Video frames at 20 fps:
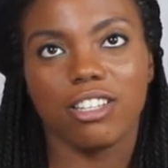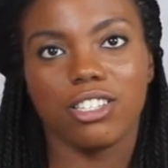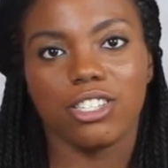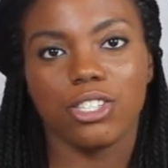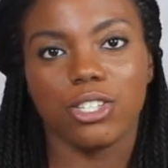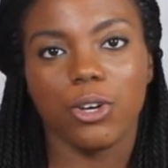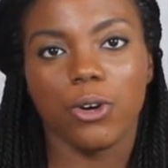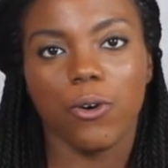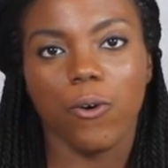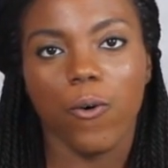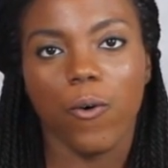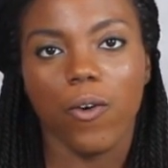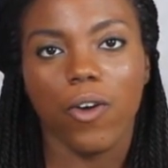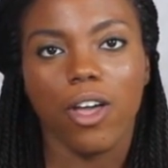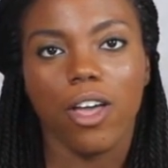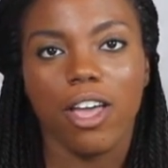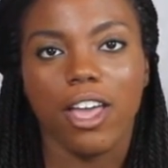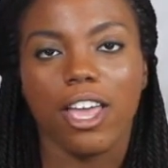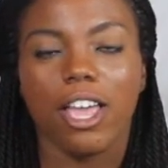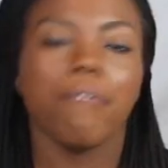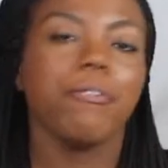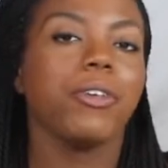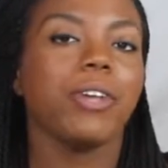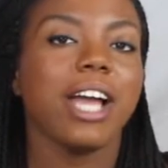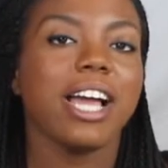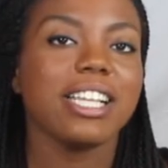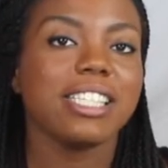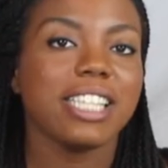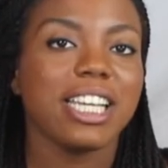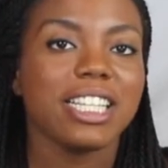And so
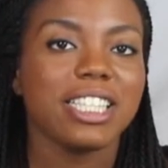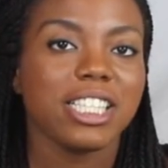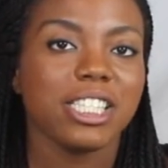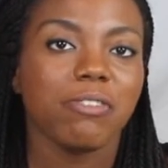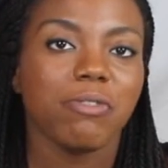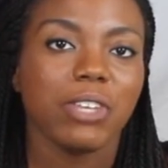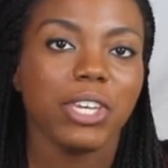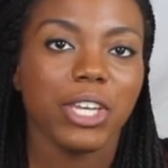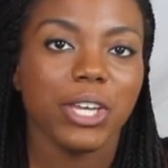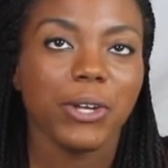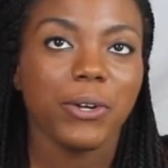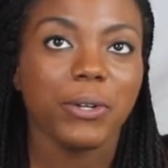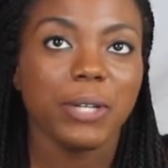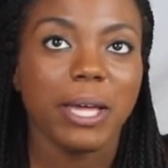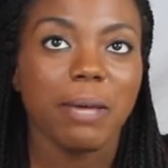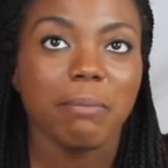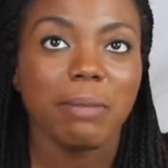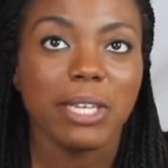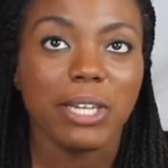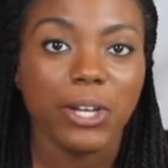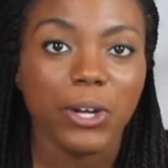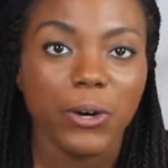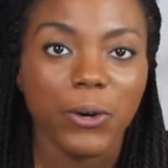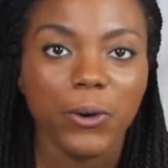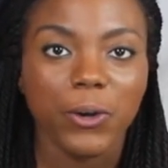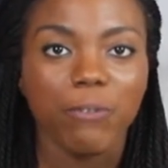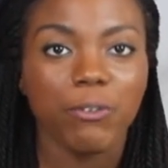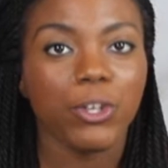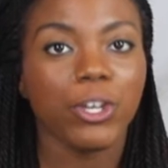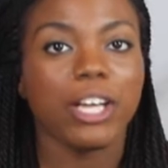if you guys like this video, let me
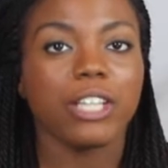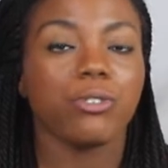know.